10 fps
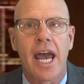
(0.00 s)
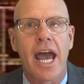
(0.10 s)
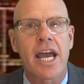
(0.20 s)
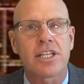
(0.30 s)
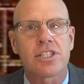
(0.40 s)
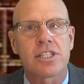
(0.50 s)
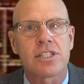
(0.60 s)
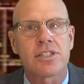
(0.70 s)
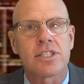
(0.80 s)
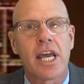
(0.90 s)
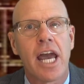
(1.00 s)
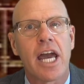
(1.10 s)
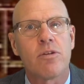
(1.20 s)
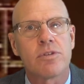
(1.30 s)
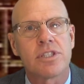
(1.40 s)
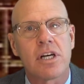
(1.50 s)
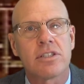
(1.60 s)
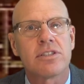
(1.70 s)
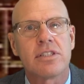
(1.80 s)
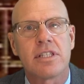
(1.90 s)
actions, and
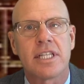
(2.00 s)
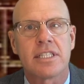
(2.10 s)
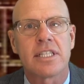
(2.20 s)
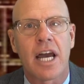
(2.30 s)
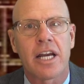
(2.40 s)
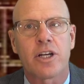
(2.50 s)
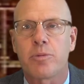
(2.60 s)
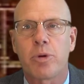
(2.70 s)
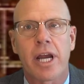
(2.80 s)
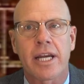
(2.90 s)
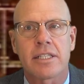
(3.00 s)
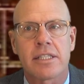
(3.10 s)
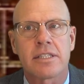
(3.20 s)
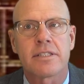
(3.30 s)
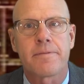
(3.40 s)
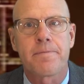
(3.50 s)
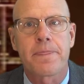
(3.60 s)
results to the entire practice.